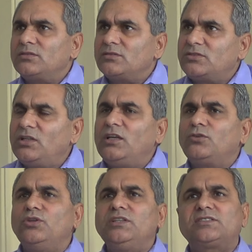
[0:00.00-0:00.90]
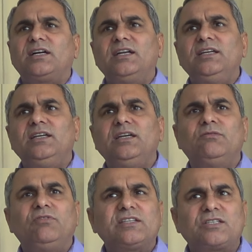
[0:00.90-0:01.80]
Siliguri sari
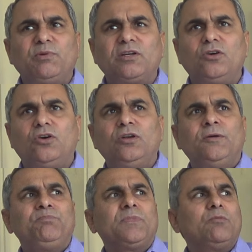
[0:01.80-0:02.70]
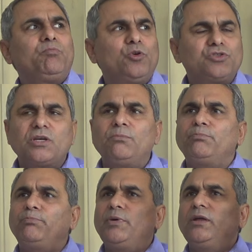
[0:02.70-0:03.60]
in West Bengal,
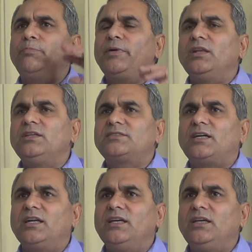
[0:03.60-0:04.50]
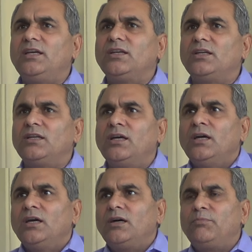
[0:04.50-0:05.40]
Pochampalli sari in
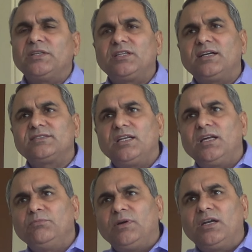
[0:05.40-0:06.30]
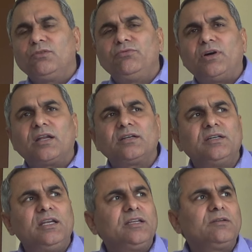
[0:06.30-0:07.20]
Bhadrachalam, and
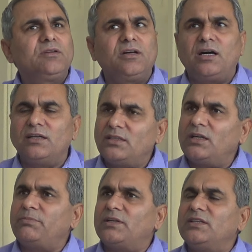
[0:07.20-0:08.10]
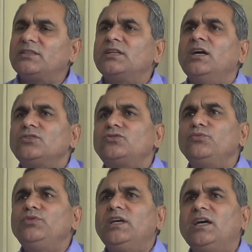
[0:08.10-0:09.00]
Warangal in Andhra Pradesh. So
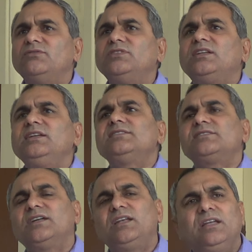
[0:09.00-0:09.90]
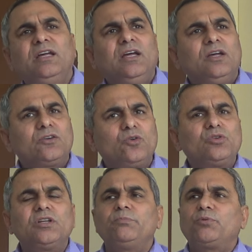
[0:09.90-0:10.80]
we have the regional
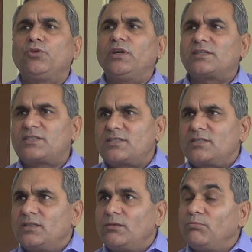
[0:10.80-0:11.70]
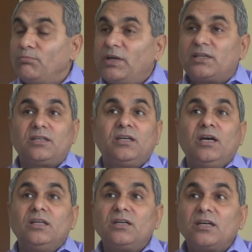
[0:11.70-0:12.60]
cotton products. But
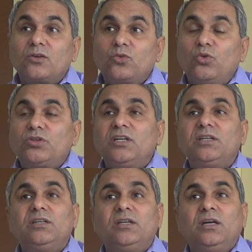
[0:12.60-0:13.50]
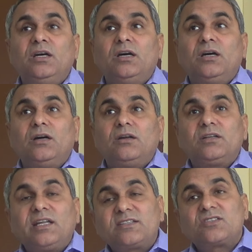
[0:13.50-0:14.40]
the cotton
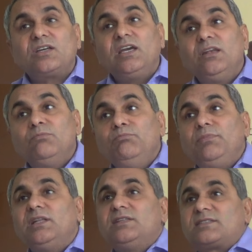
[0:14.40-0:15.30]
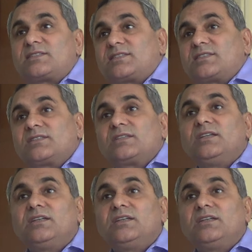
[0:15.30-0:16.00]
textile mills,